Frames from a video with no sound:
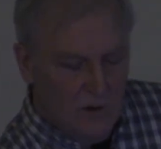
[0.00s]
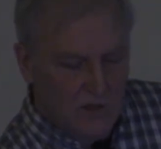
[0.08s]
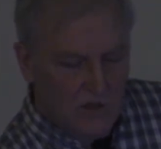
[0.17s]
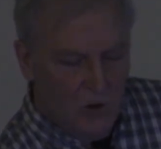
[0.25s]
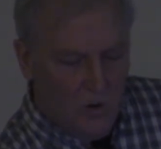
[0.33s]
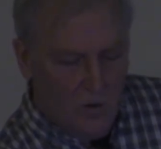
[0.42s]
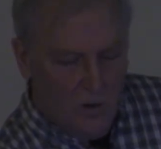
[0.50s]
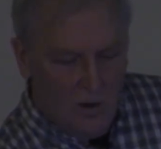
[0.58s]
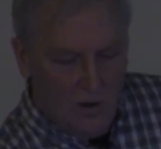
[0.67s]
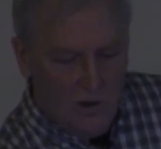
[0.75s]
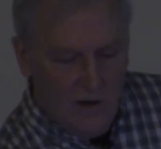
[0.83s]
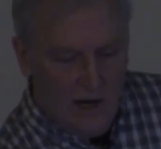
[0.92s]
So
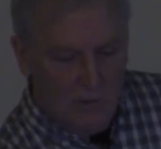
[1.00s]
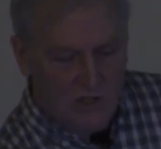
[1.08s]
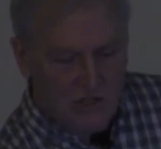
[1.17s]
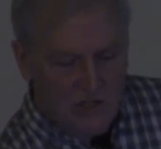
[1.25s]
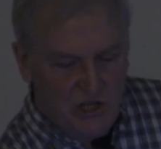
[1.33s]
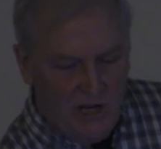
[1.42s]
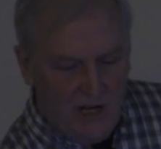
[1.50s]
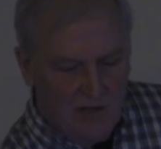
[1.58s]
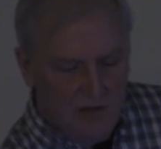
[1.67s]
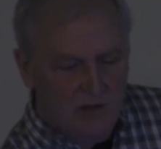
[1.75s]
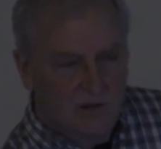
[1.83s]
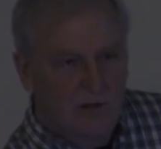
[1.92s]
not much
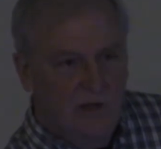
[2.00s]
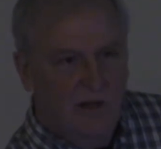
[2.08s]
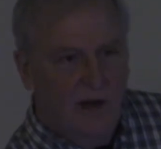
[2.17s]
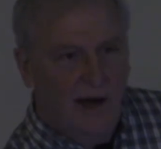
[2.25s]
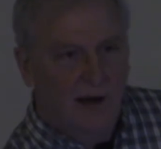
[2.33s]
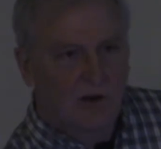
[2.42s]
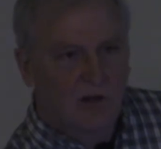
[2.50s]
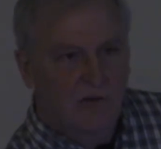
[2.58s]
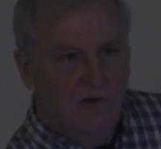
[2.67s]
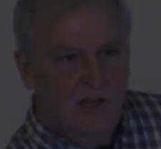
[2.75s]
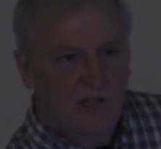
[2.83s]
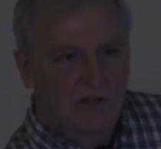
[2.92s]
change in higher
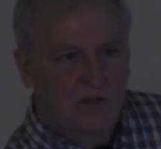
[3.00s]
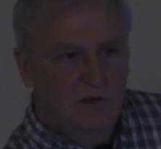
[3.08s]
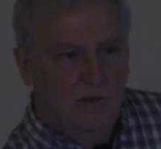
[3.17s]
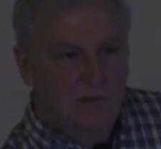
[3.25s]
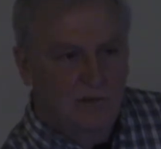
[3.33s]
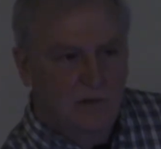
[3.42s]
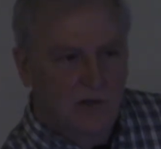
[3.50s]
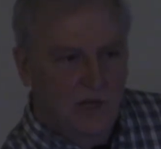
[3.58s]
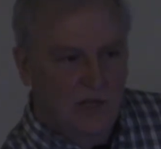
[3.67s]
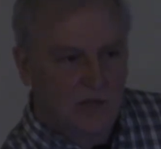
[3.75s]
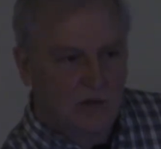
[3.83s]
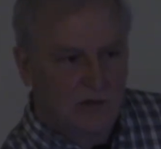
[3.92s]
elevation
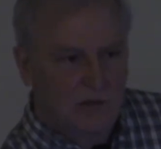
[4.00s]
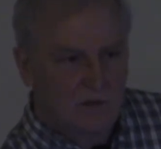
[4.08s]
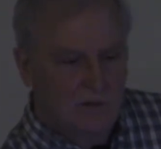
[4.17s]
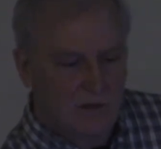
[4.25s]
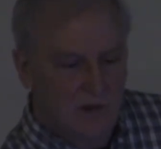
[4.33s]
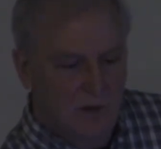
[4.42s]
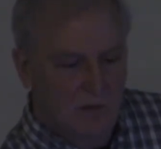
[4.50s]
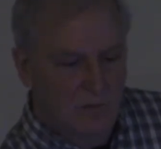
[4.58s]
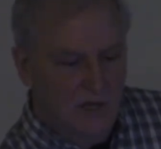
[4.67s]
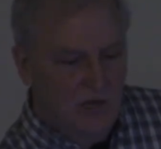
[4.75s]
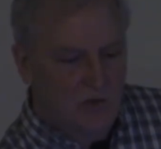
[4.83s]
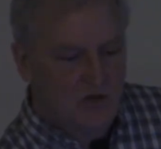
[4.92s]
glaciers,
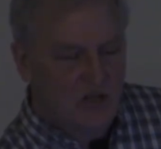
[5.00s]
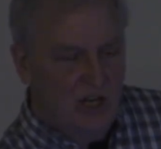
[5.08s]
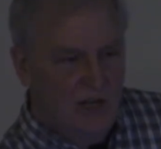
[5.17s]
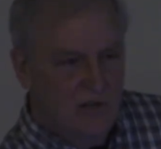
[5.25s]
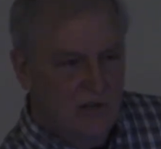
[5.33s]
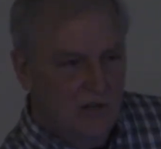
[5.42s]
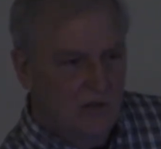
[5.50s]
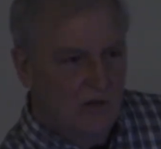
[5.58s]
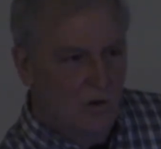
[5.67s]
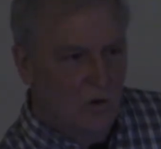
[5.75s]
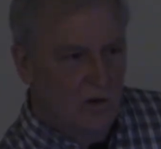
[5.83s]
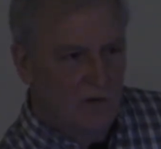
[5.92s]
but huge changes in the
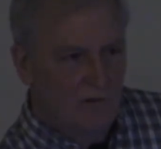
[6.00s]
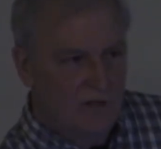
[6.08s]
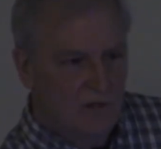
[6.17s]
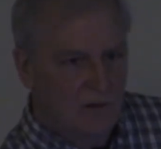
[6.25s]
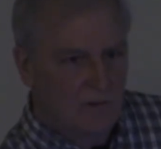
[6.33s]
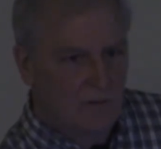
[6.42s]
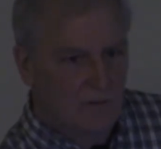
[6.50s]
lower elevation.